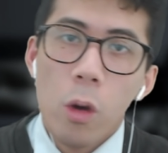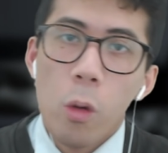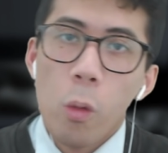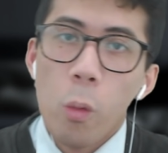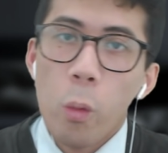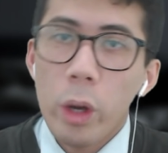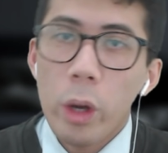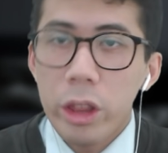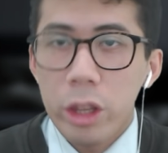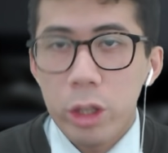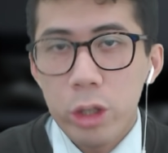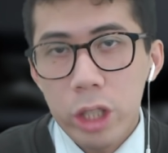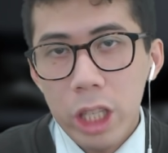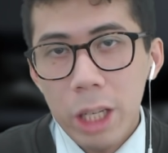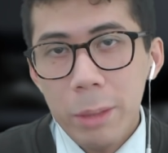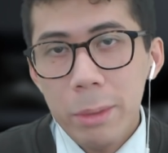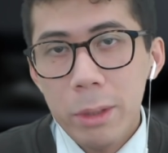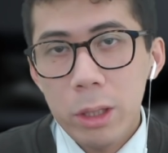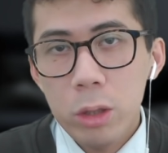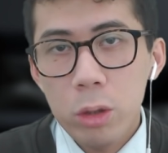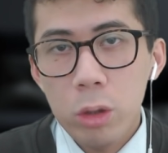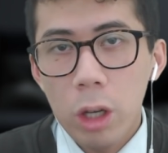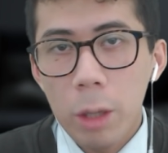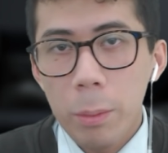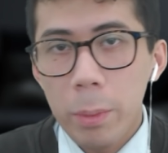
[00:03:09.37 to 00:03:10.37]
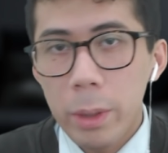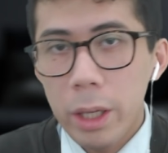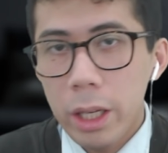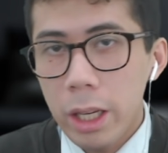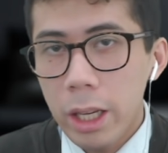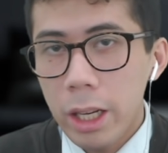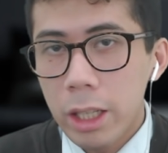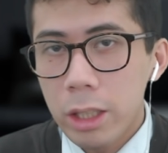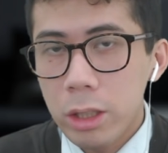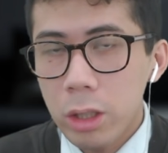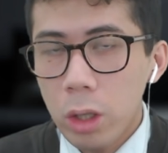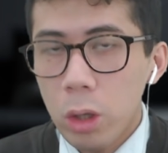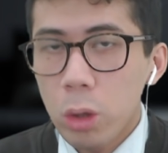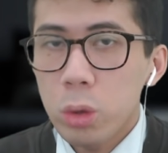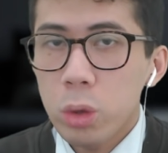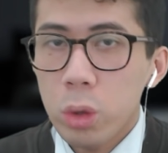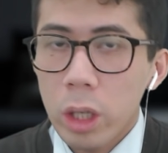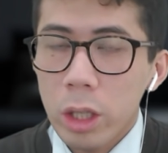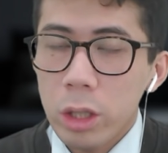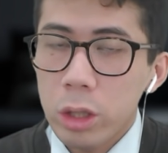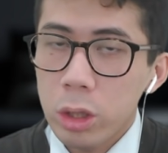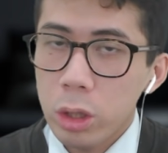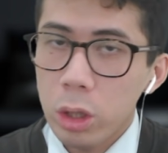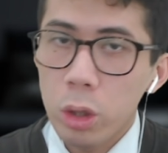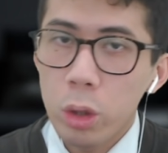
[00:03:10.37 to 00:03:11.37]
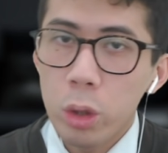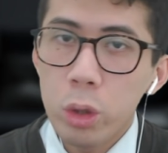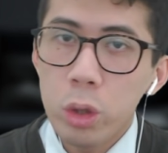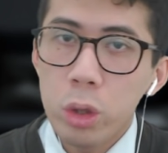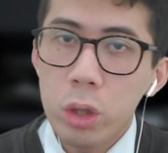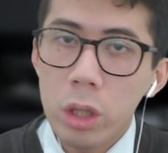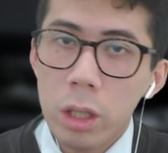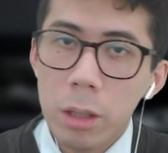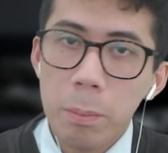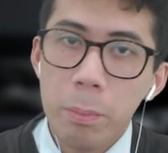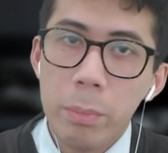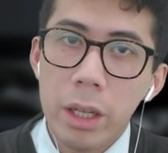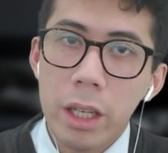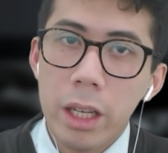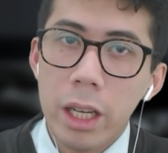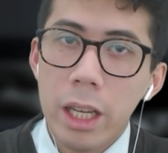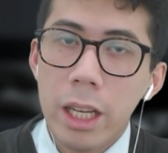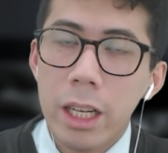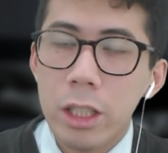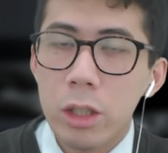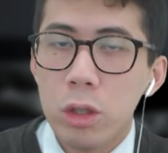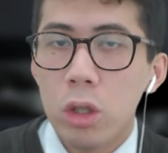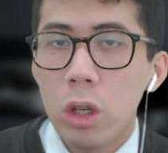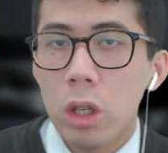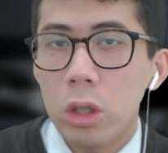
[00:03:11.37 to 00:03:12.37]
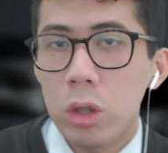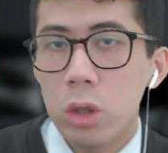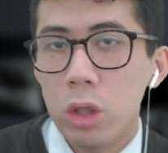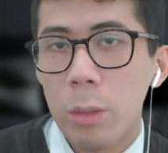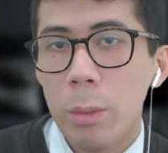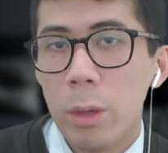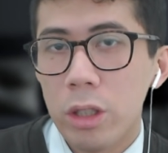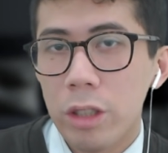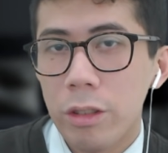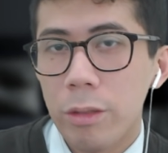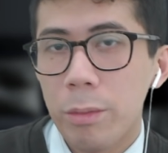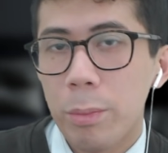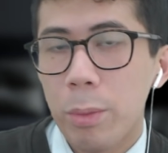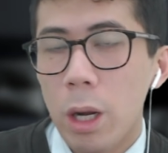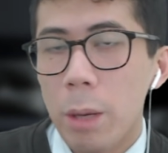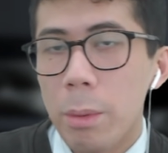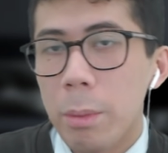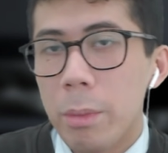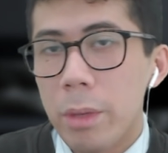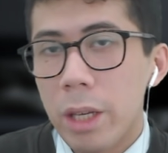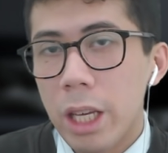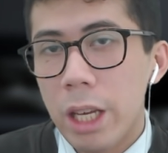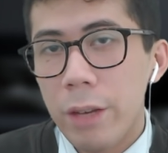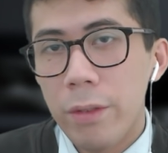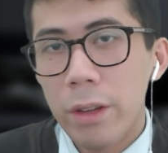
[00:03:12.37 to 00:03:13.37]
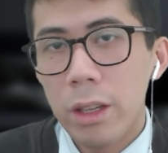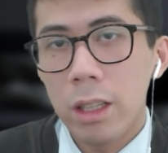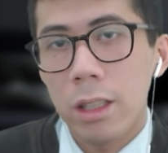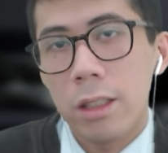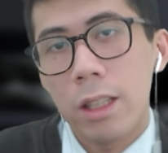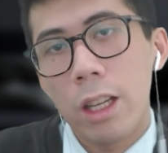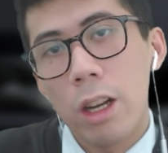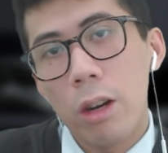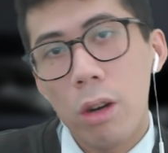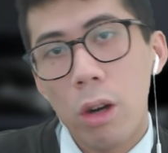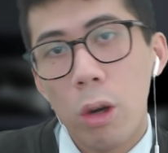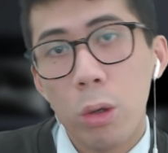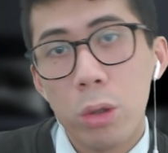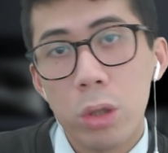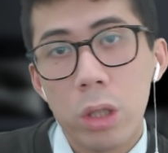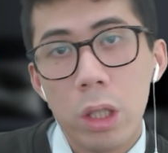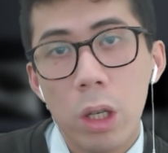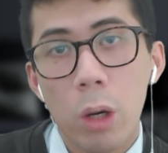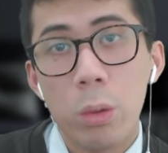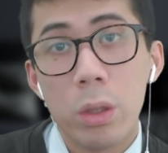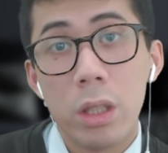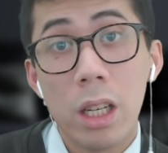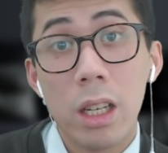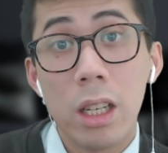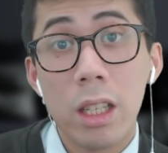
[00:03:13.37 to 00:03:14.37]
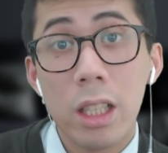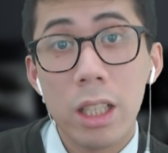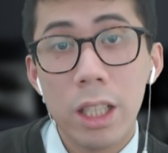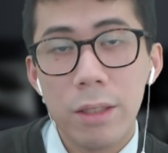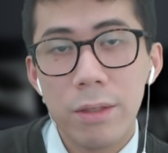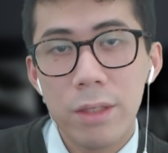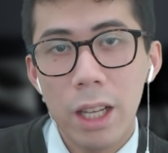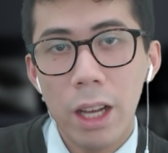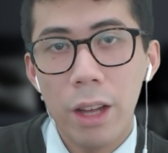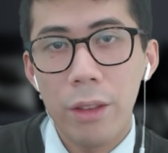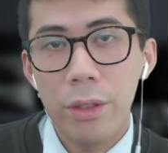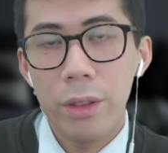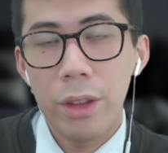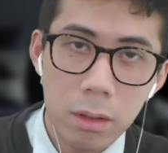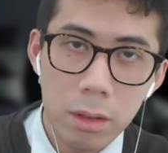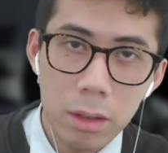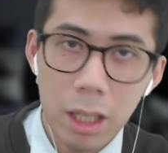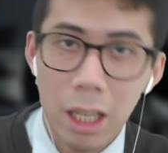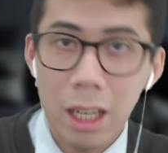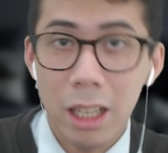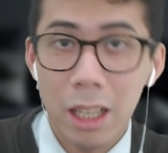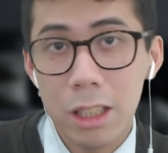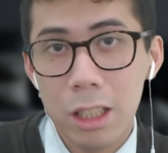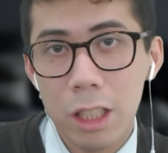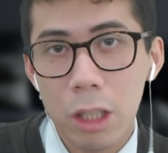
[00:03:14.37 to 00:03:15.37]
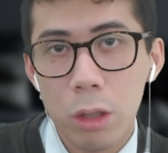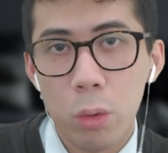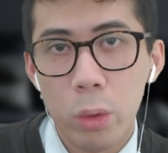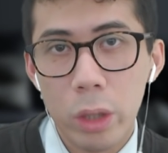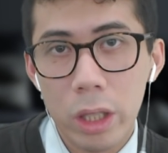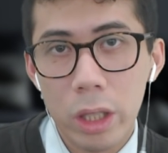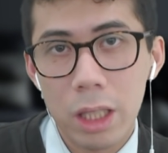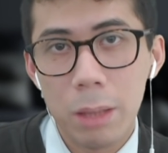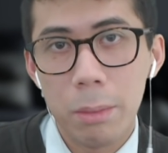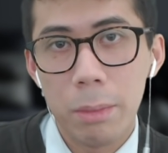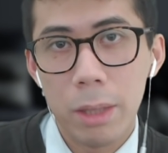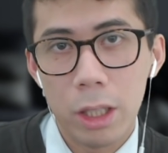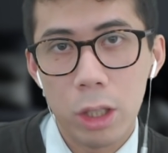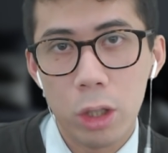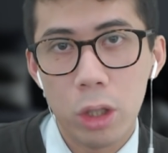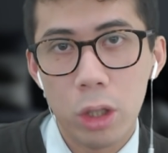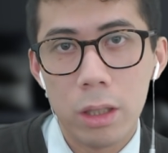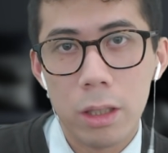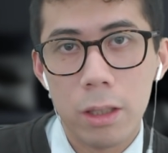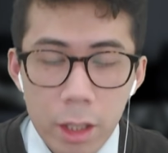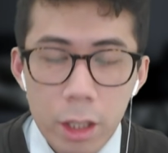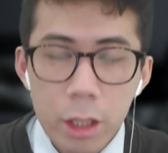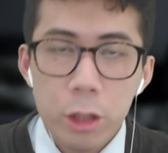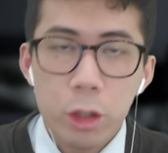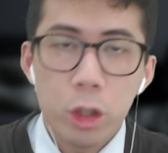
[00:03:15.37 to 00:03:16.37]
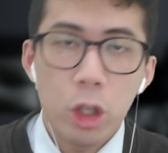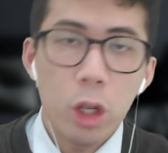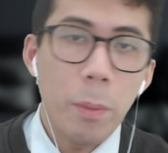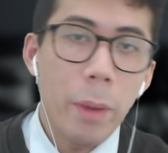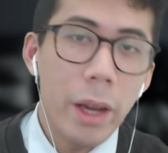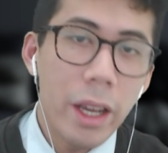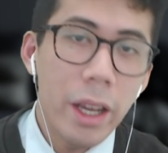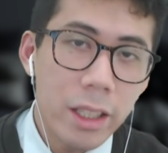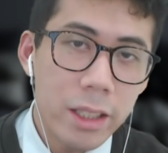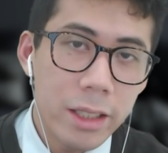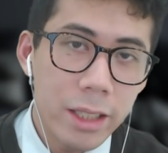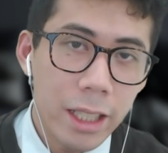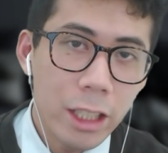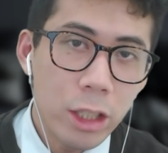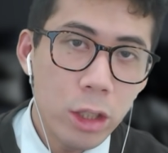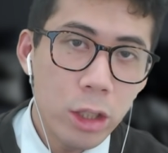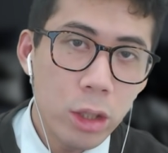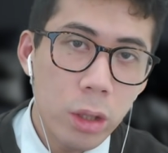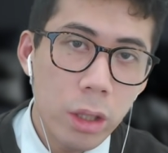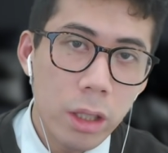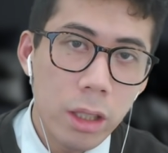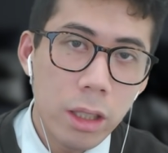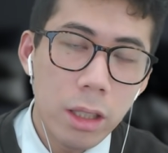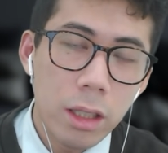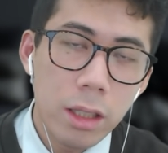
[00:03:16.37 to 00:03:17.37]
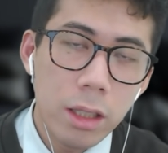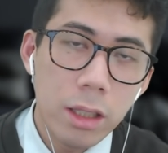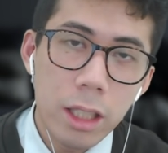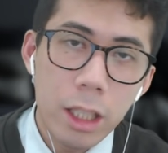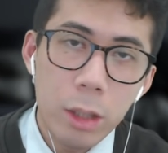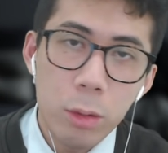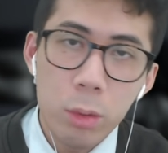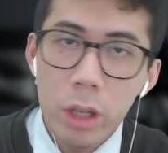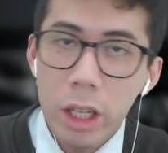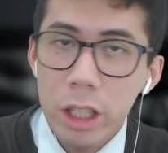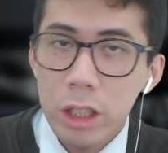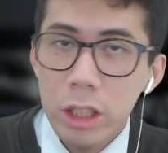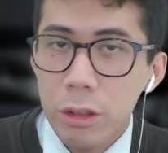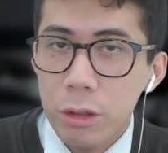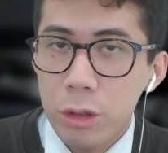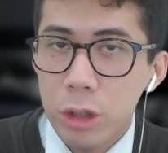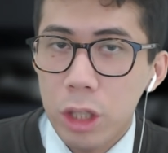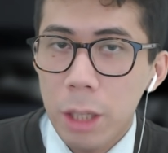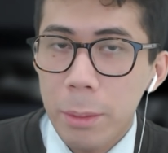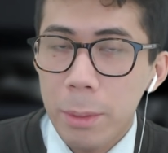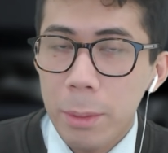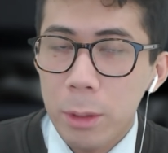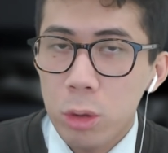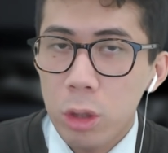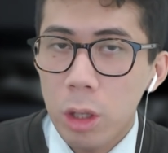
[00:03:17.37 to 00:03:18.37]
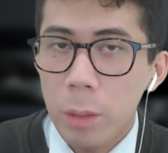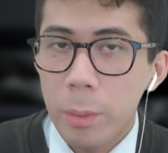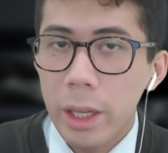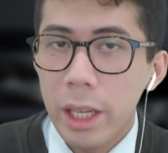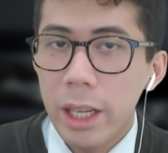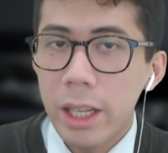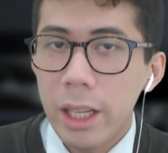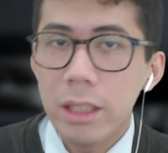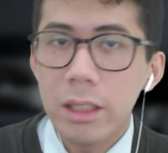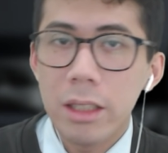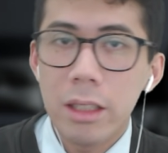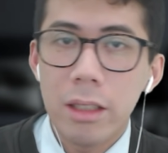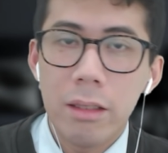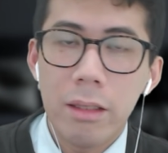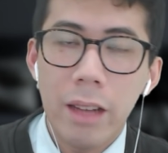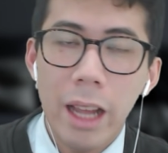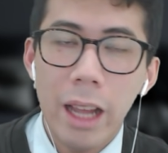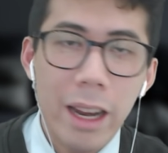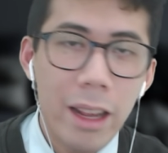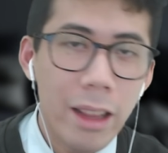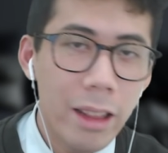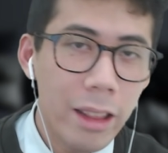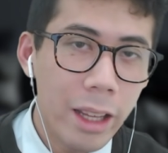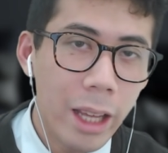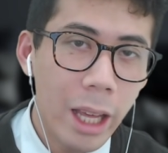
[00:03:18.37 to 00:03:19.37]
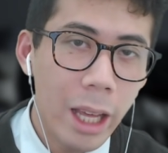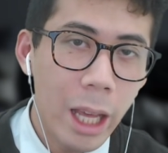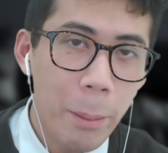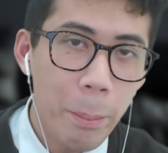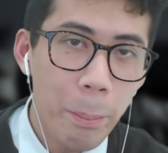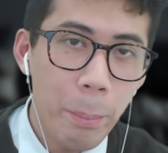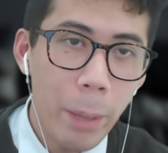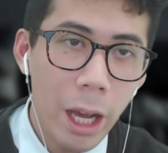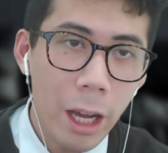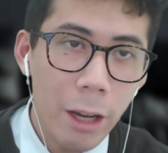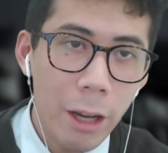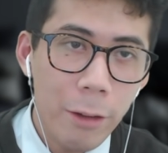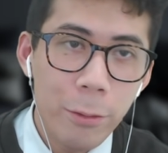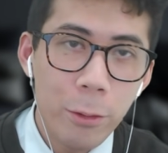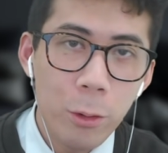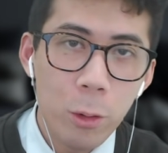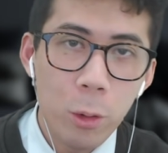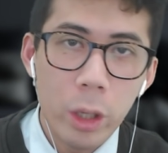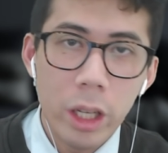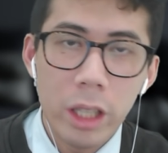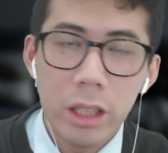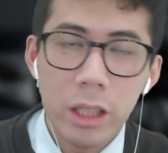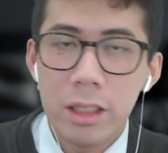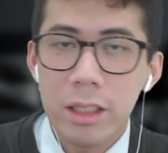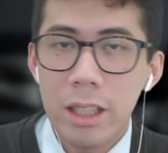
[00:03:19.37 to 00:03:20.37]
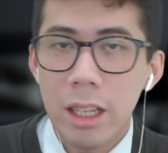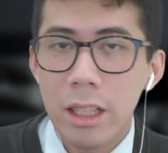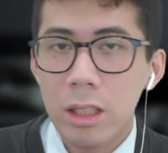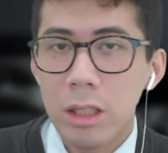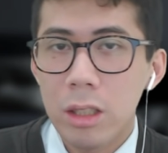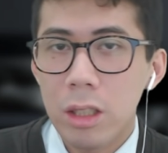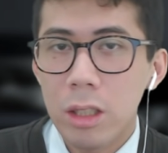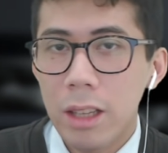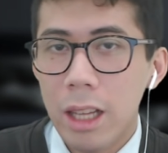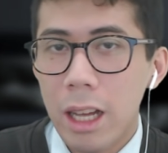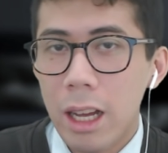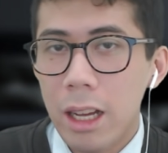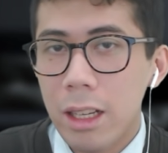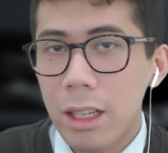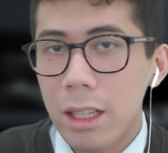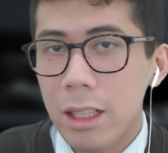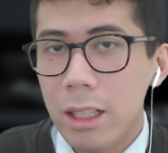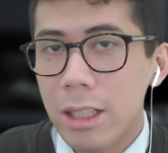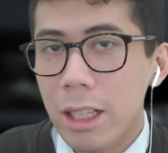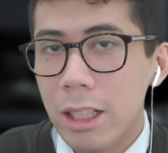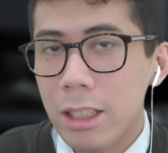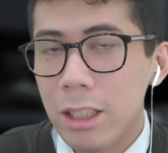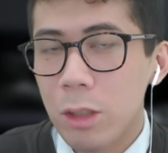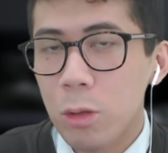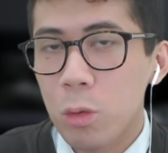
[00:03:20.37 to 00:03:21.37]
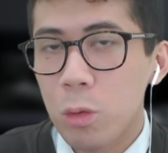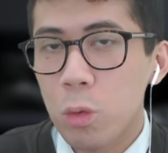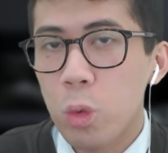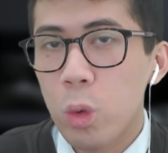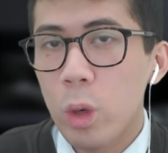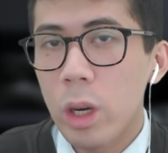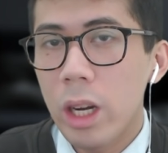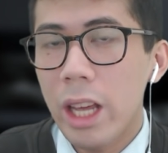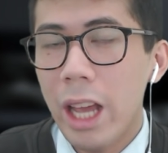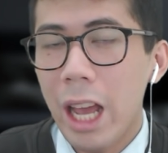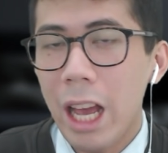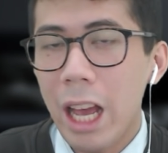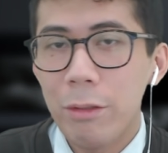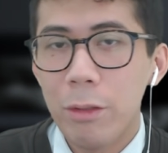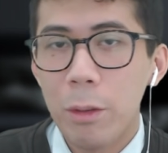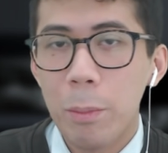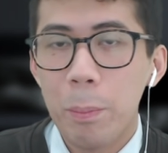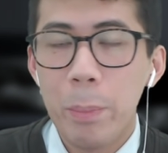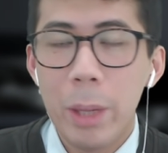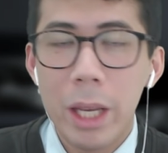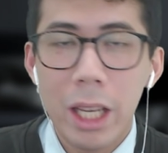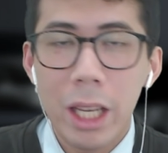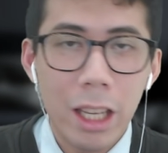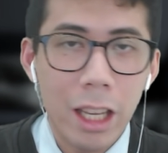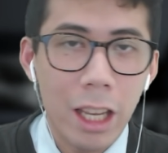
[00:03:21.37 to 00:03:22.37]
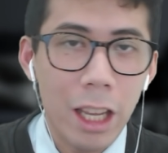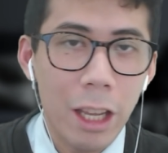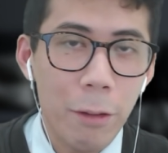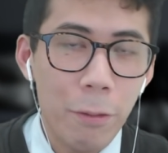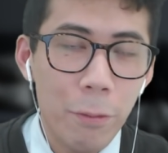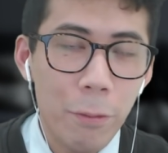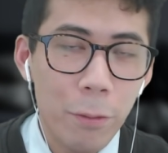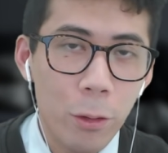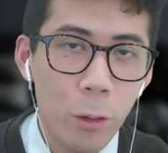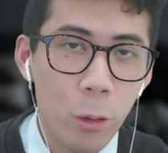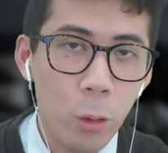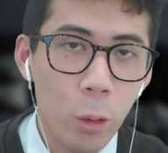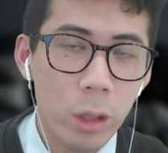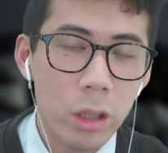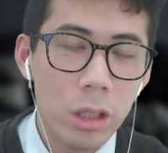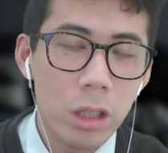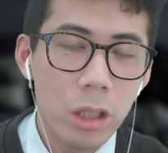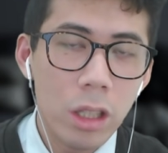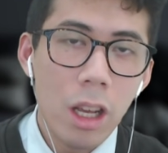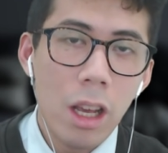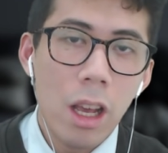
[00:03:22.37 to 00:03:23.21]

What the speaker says: With Shiba Swap, it is also a solution, but it is not so much of a problem given that there are also alternatives out there that are still reasonably good. So by extension, the release of Shiba Swap isn't anything impactful in the sense so that it doesn't really have a big influence